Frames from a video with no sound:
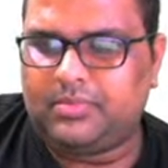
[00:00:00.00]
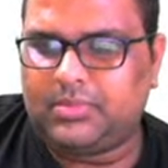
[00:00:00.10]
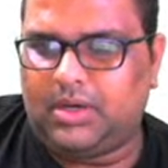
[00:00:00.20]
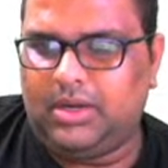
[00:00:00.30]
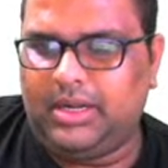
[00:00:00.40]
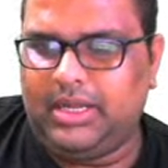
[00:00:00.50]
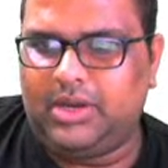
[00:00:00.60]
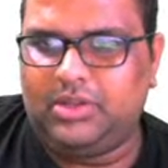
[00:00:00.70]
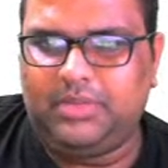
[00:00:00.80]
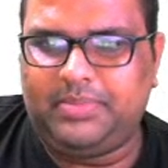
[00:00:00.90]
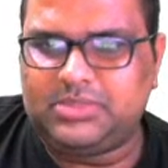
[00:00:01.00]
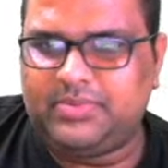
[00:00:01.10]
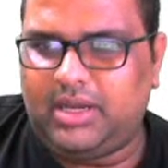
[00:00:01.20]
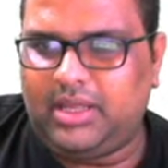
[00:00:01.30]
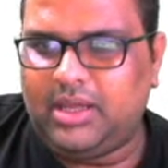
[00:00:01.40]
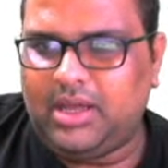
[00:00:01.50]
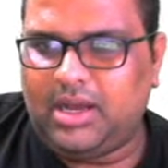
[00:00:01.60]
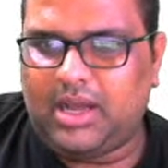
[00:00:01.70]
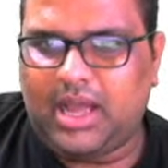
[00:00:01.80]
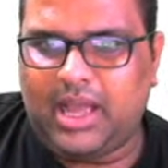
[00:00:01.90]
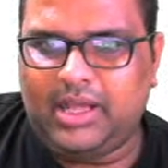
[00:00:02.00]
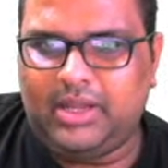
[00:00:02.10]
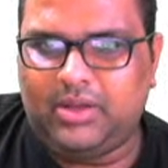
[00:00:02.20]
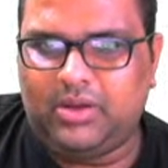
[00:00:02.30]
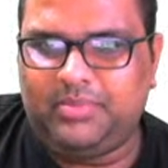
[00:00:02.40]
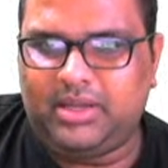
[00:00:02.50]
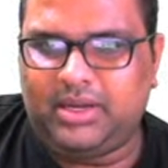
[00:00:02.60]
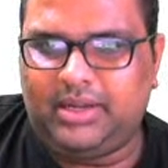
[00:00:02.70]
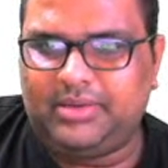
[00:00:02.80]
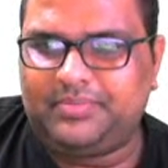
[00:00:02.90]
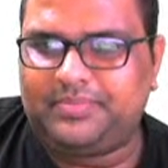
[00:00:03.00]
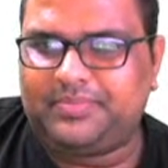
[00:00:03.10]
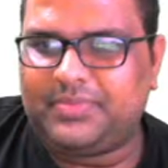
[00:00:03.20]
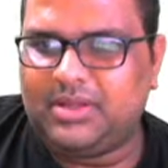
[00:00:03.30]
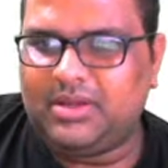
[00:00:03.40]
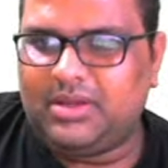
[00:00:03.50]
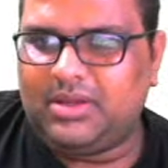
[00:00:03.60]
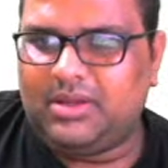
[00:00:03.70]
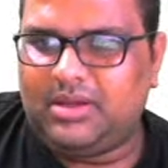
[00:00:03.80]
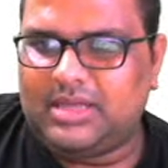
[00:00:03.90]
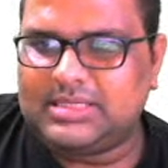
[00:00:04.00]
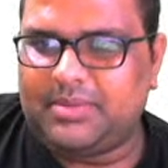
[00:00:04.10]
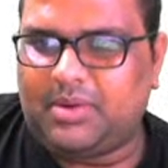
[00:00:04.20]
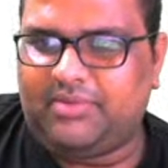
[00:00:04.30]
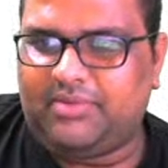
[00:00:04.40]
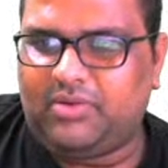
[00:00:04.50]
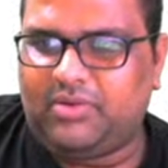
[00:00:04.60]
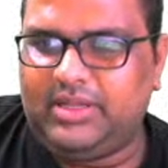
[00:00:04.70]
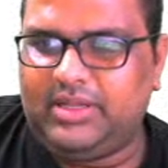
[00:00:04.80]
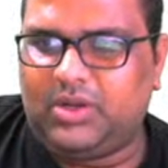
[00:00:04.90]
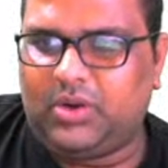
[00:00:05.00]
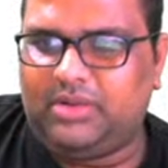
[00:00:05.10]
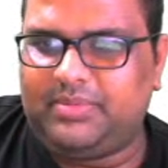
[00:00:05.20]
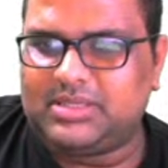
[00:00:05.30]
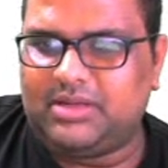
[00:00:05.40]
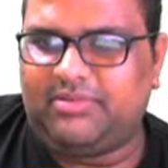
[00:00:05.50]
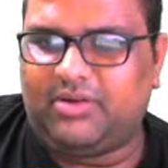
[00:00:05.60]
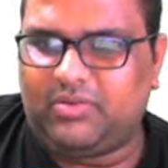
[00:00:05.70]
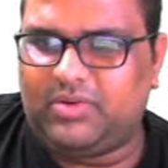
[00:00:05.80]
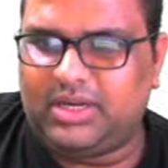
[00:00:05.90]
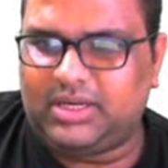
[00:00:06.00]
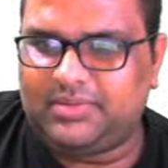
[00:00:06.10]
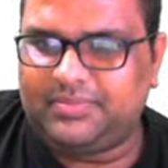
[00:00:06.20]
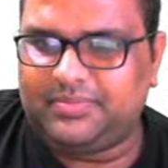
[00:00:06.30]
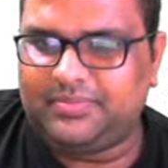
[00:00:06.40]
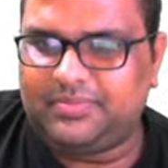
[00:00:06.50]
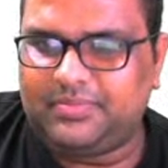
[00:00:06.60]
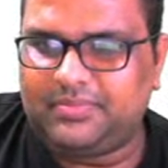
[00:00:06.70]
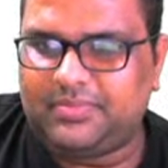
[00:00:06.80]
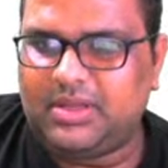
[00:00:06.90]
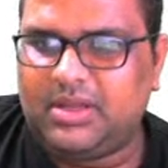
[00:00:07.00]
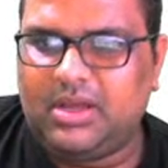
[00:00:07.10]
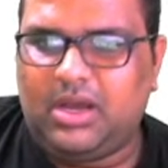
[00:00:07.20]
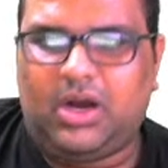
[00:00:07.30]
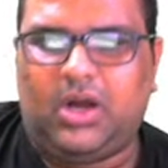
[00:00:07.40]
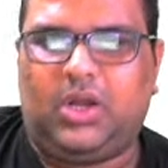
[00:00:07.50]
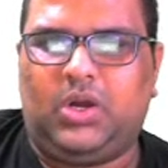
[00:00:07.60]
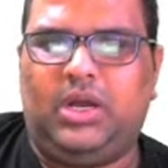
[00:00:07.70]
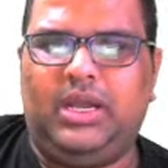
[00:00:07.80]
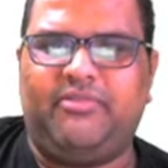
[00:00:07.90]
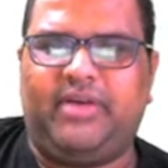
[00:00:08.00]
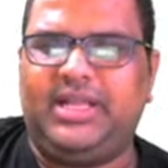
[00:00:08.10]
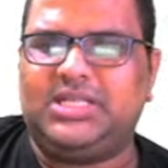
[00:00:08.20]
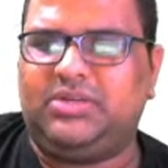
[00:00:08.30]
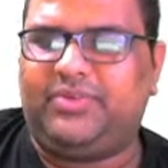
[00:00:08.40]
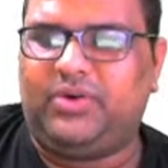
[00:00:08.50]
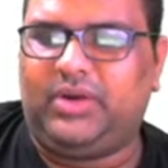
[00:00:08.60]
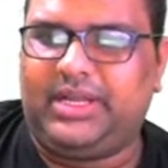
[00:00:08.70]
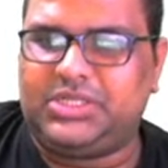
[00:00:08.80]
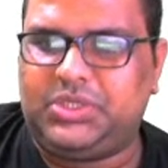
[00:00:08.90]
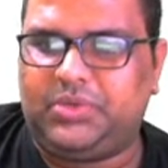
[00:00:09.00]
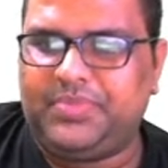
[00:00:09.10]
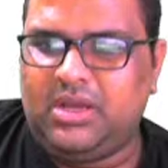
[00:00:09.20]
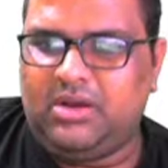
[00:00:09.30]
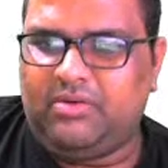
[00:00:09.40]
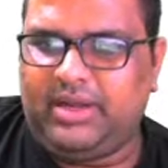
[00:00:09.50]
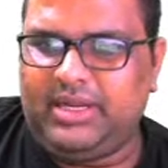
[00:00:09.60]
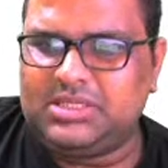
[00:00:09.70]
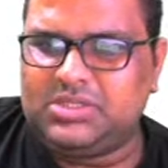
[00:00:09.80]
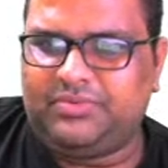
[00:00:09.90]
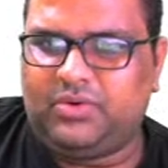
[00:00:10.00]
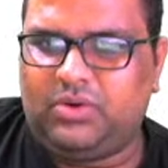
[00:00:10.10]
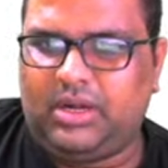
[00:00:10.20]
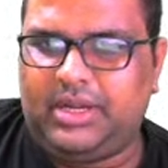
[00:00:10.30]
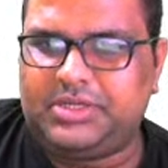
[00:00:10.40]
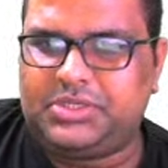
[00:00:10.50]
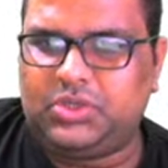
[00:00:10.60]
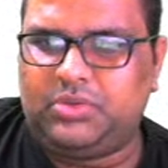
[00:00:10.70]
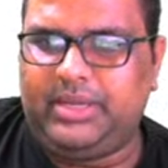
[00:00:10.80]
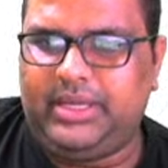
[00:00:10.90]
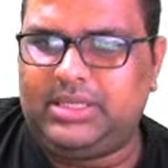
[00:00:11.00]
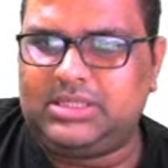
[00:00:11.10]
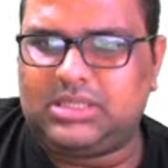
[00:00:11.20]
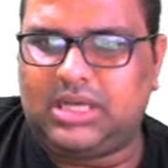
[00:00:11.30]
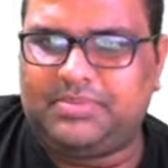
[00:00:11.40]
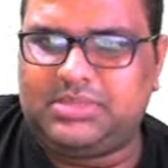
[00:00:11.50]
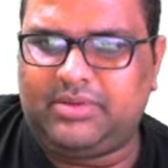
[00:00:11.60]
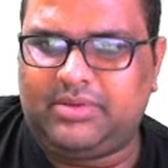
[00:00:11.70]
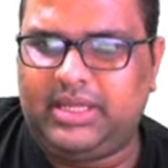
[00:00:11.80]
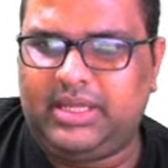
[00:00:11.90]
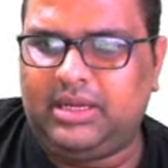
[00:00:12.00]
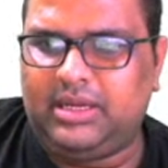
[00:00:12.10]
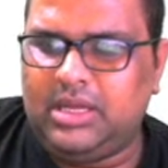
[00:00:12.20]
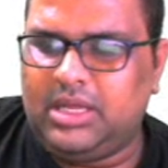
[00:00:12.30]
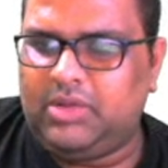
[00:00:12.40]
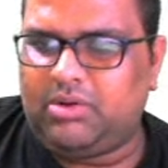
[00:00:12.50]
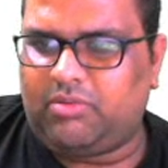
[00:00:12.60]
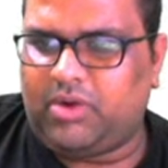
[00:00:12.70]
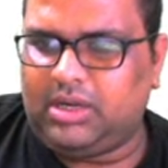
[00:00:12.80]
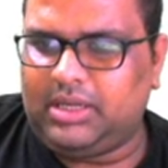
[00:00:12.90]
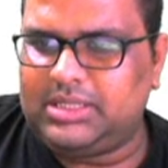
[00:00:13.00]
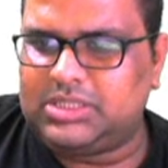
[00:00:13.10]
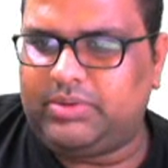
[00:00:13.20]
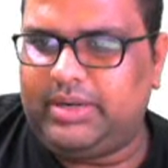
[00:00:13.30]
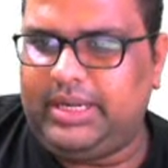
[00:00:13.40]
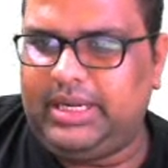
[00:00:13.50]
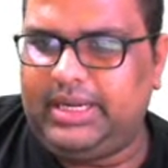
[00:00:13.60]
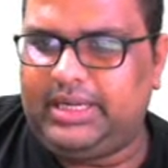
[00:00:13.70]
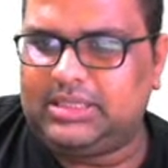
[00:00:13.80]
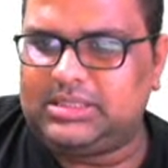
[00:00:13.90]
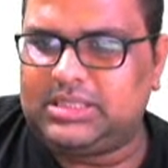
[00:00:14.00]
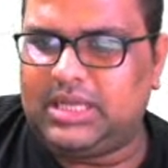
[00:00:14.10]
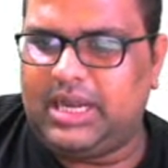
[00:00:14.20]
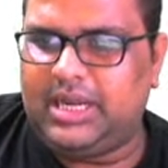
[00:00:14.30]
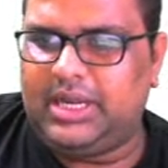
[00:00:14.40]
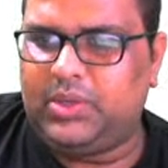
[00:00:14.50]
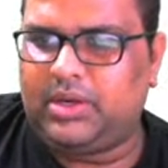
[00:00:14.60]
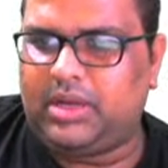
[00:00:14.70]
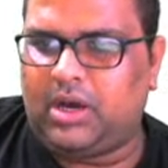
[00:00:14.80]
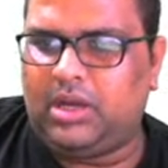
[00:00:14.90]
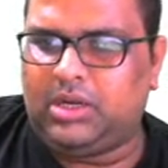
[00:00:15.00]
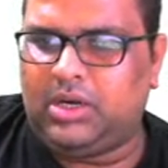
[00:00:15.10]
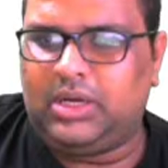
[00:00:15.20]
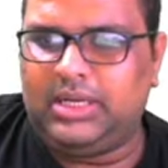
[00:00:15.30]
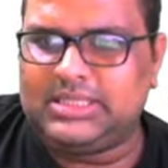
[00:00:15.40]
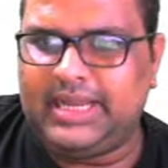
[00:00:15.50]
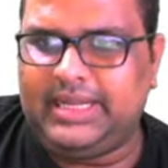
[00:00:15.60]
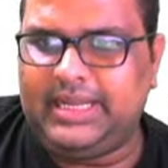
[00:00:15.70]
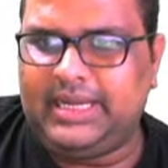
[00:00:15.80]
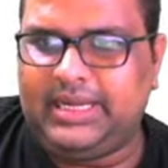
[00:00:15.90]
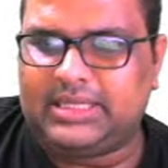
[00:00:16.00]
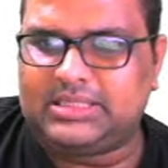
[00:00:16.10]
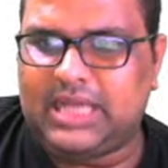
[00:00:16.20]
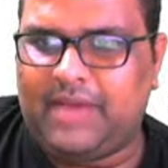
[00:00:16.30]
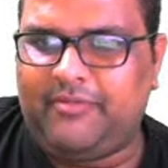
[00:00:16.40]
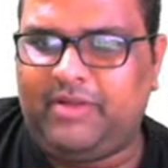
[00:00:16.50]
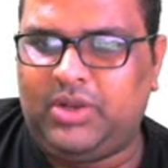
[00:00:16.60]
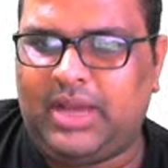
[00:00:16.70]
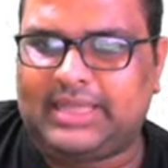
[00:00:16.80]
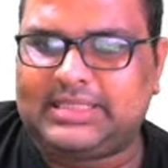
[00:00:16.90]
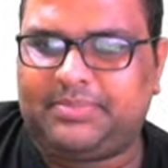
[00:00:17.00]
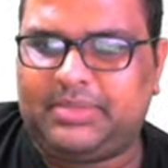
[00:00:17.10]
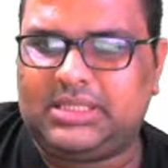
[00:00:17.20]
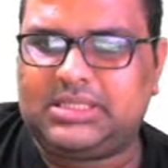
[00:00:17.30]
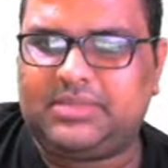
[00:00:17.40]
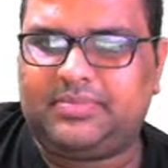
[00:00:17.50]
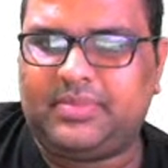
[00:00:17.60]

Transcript: Already Anudeep is very angry on me, right? As I am not forwarding the documents, I will forward it. Alcohol in 1:4 ratio. 1:4 ratio means, observe here, your water is 20 liters and your alcohol is 80 liters. Will you accept this?